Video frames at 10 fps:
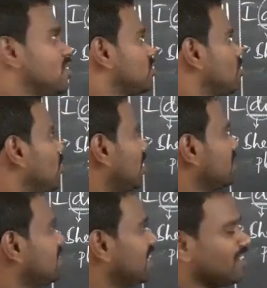So what
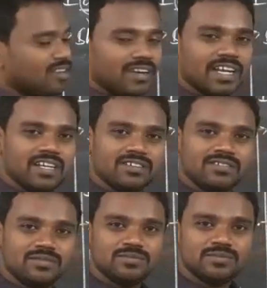is the
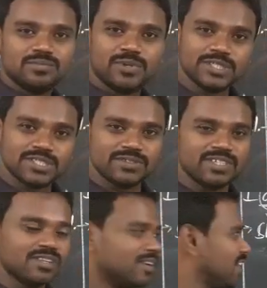interrogative? Positive
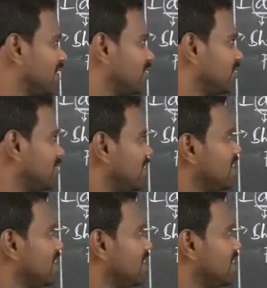interrogative.